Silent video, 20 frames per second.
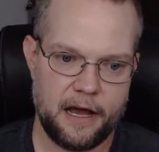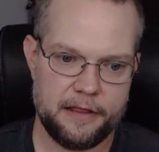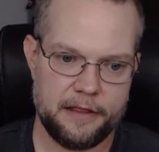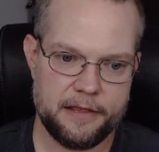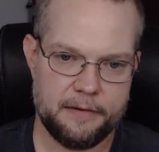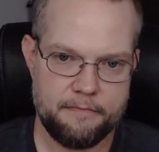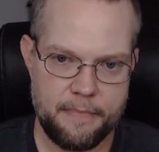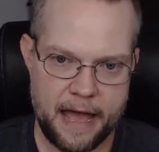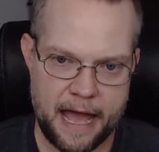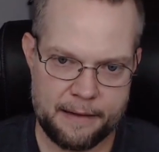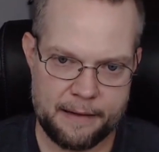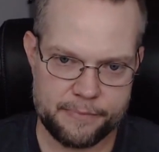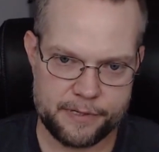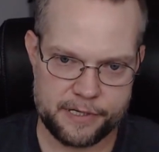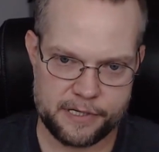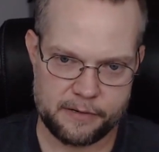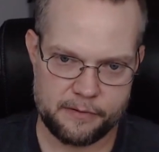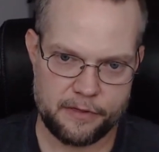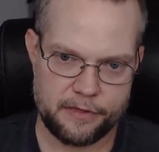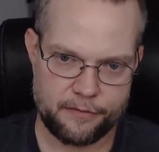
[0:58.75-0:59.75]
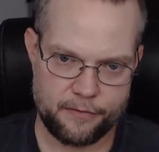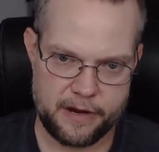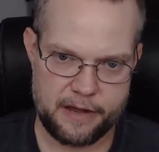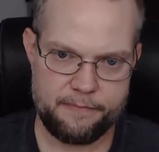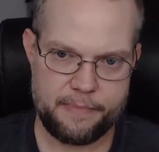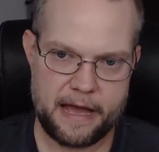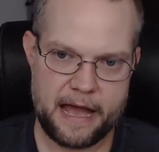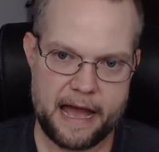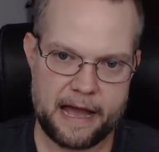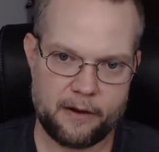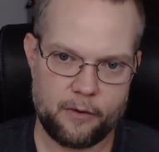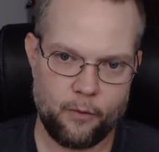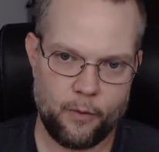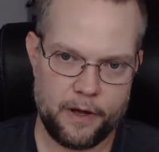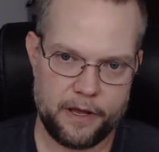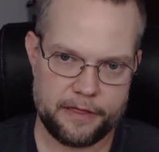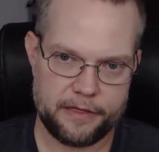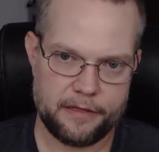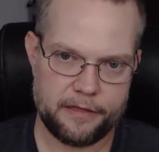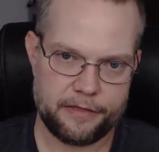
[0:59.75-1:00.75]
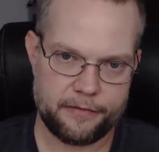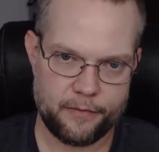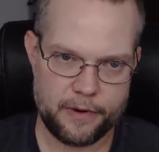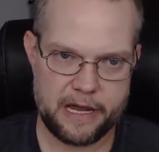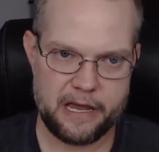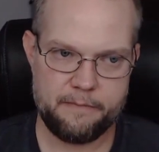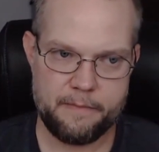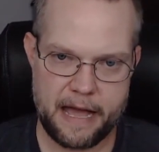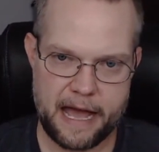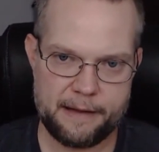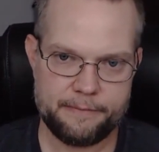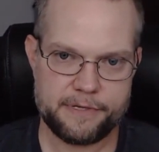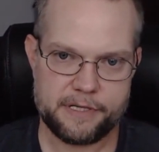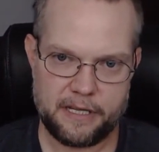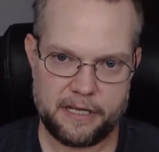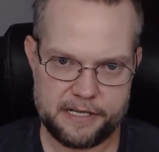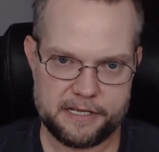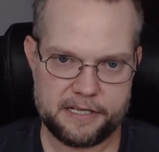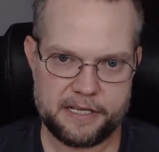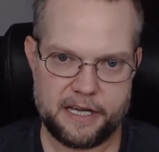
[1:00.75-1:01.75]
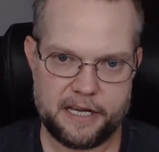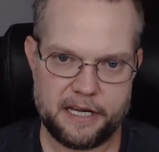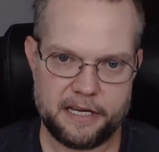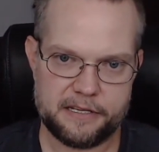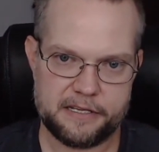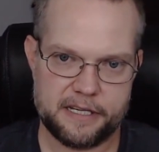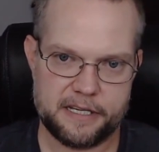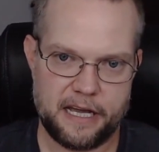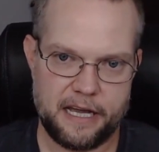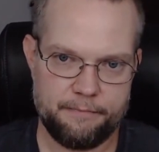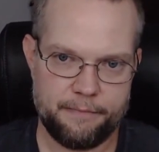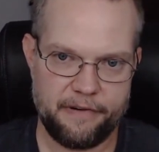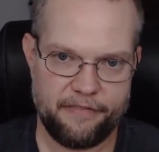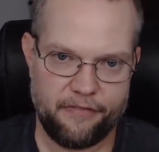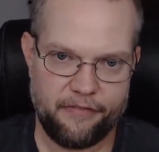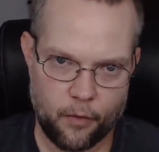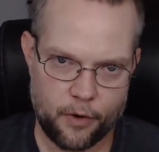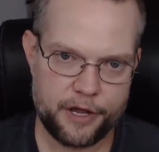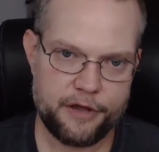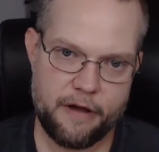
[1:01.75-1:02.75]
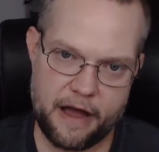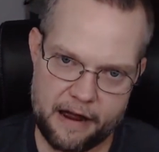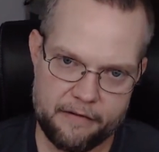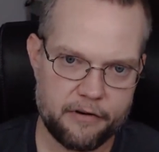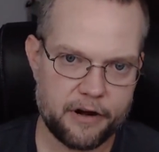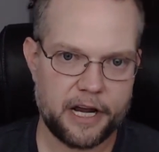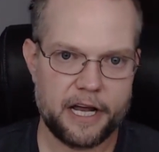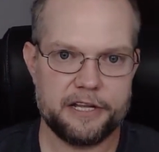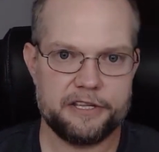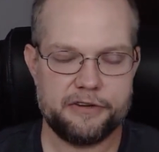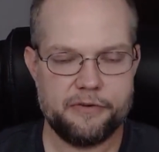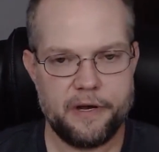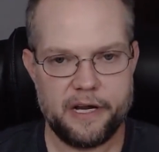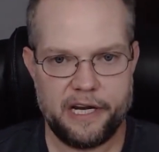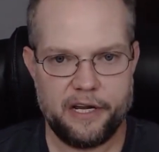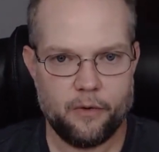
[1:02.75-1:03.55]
the maps 3-pack with 3 maps listings before you ever get to any